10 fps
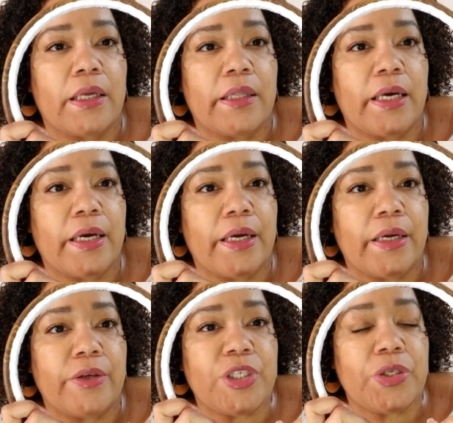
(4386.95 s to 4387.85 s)

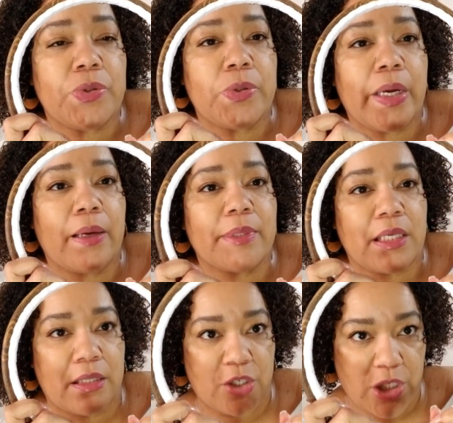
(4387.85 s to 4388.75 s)
that to
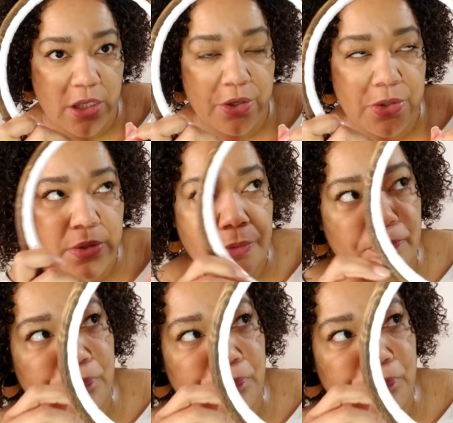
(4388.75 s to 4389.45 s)
Amazon that she used.